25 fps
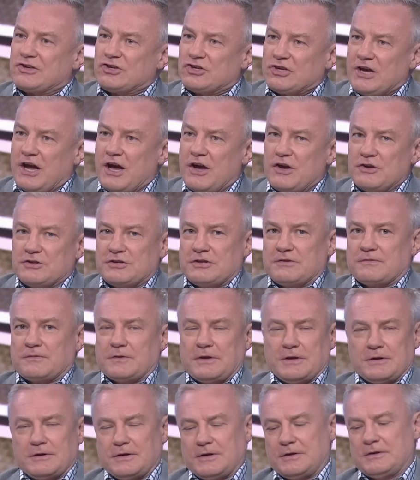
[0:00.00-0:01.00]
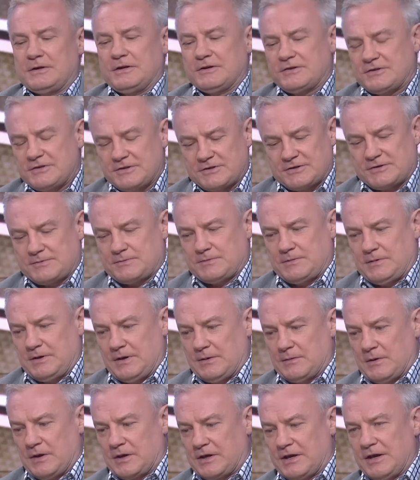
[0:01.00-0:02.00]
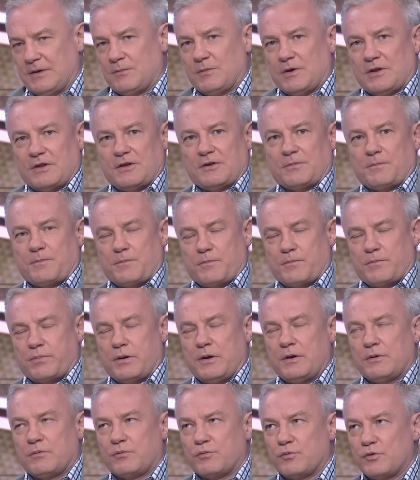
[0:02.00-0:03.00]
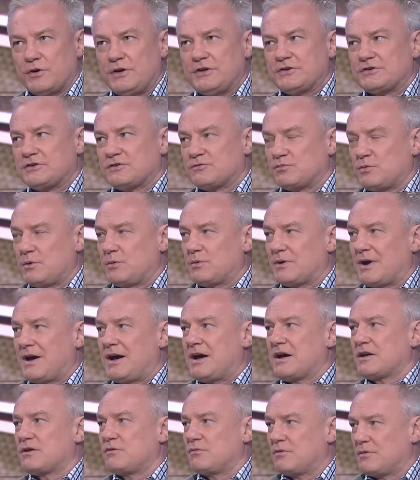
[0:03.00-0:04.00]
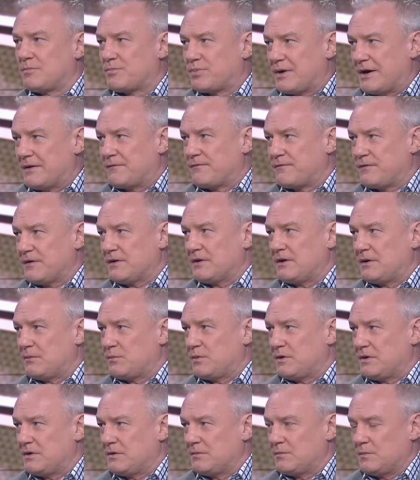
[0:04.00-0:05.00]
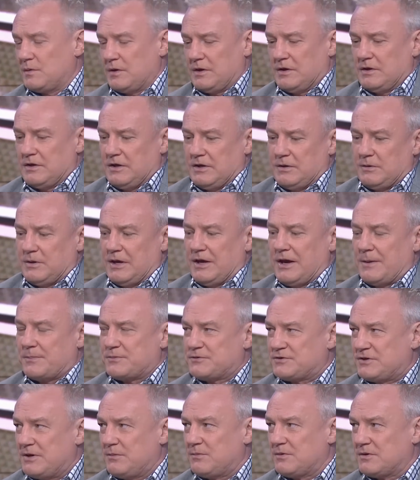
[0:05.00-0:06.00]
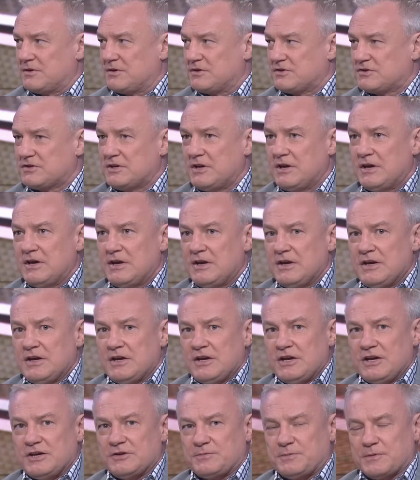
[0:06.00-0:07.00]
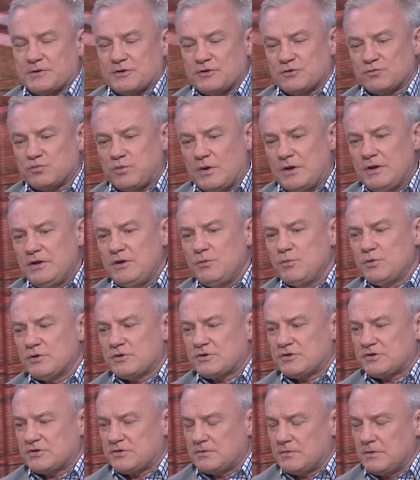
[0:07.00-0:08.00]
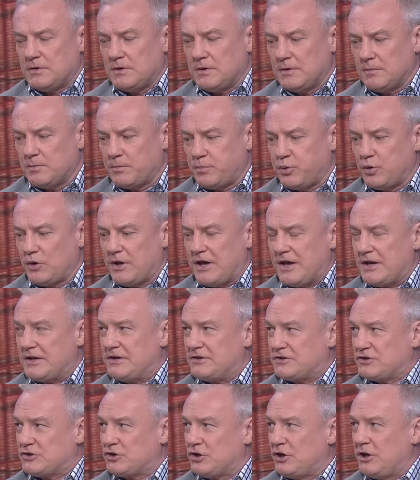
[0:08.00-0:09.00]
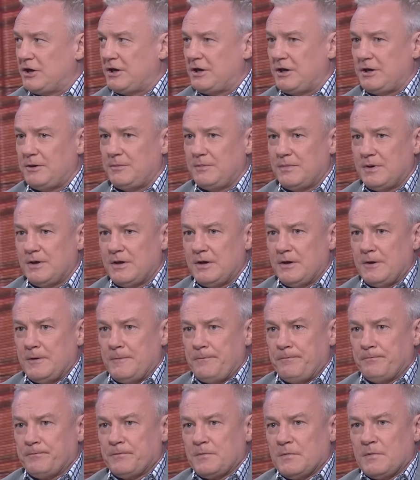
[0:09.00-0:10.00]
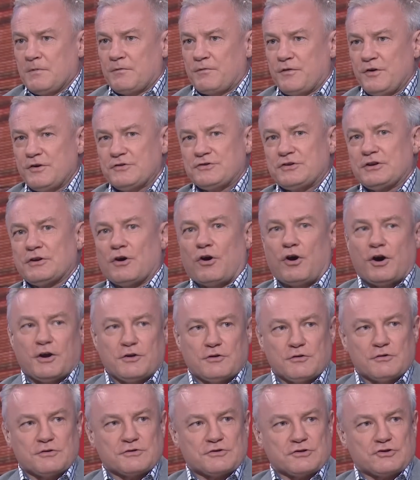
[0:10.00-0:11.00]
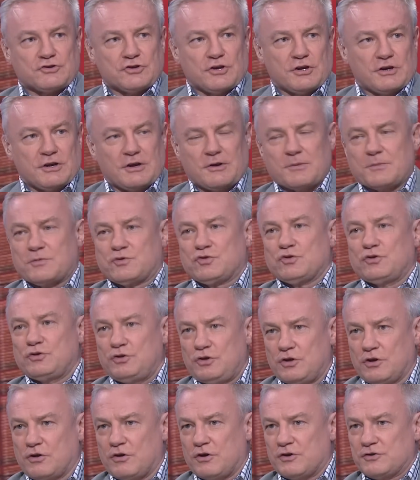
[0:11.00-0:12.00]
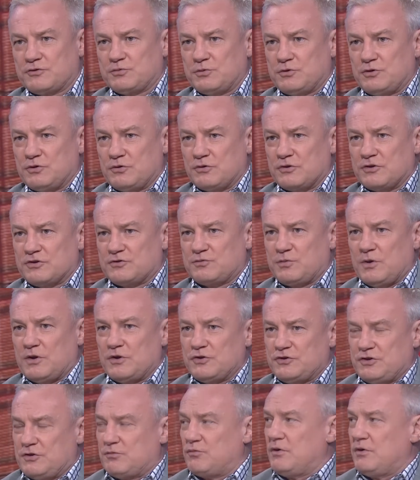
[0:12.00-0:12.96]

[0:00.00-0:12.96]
shows is, and this is, again, one of the reasons we would argue with Brad Fittler, and he'd get upset with us, is because when you would put out his team, first thing I do as a journo, and I'm sure you guys would do it as well, is you